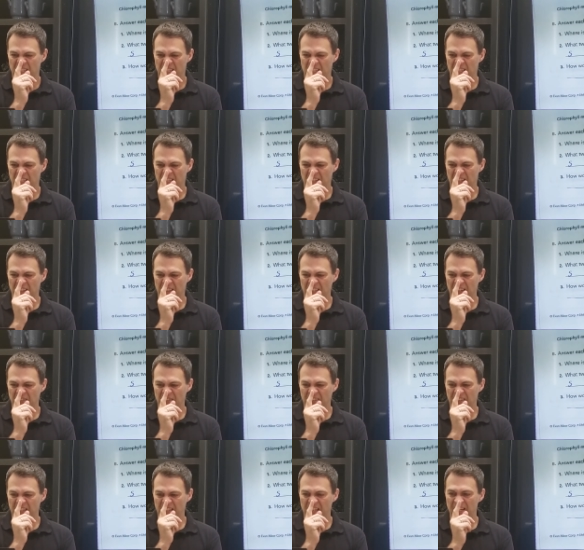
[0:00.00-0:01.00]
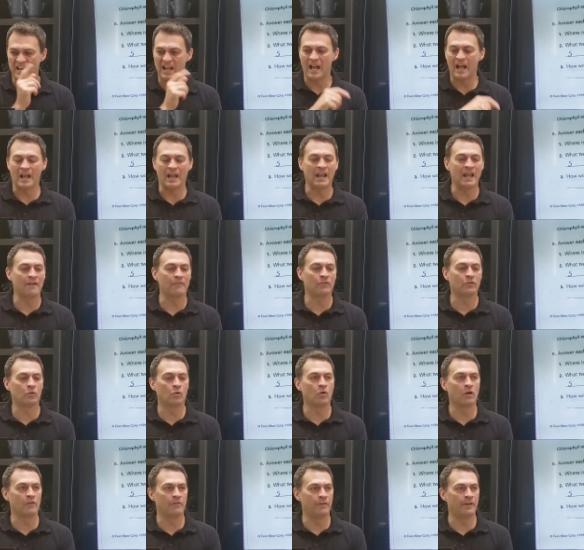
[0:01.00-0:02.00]
if a leaf did not have
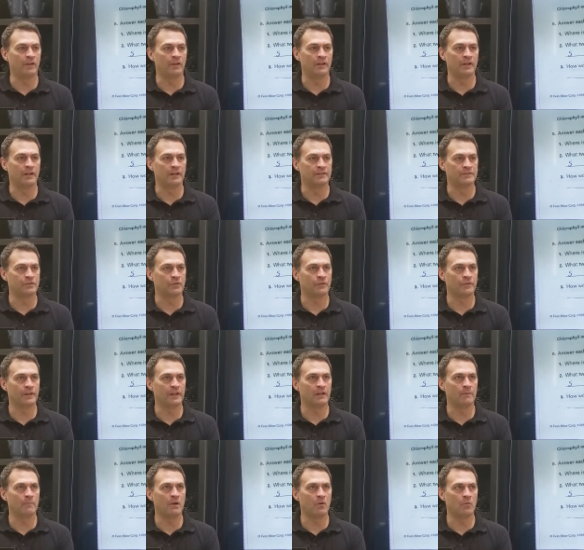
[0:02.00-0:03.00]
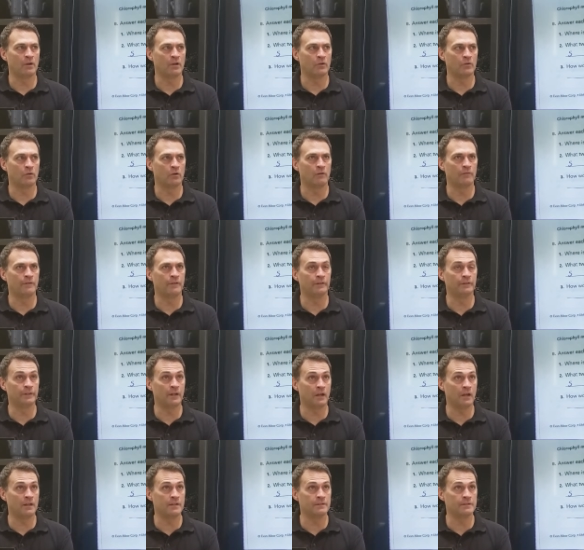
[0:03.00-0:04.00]
chlorophyll in it? So think about what chlorophyll
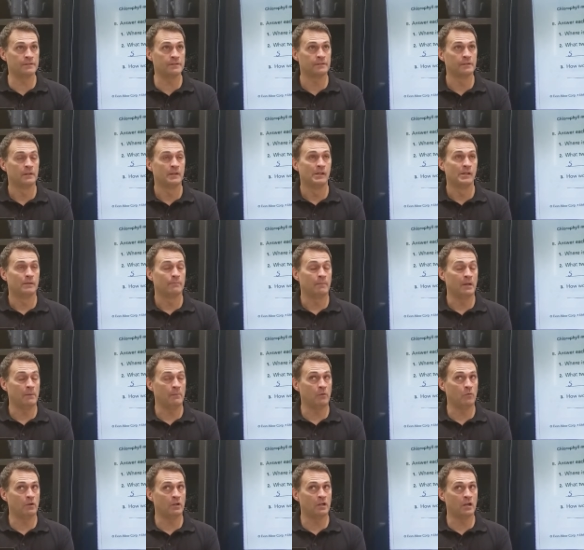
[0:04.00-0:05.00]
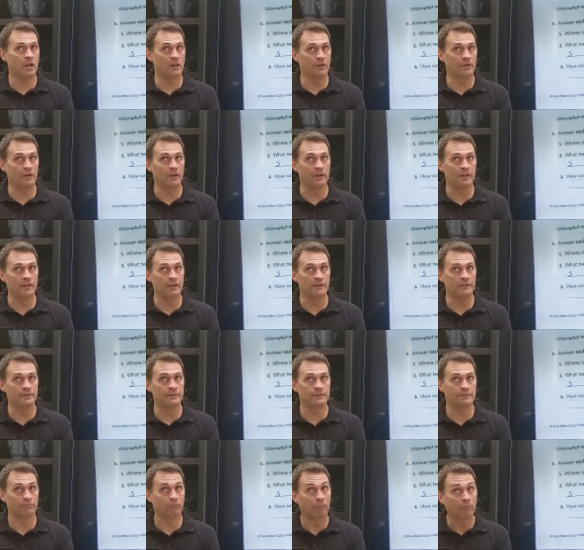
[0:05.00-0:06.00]
does, maybe what color it
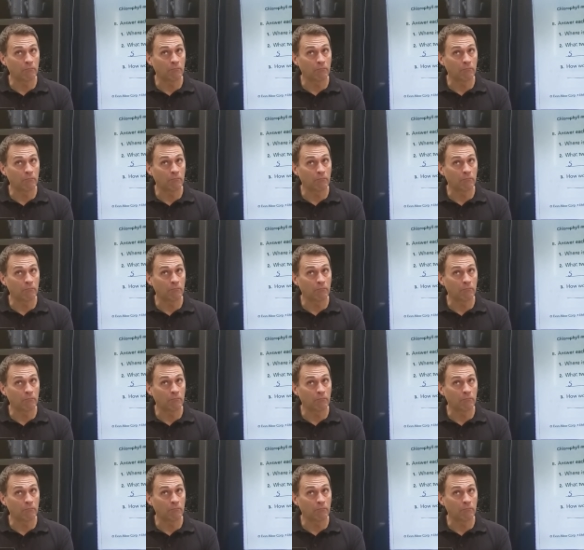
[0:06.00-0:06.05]
is,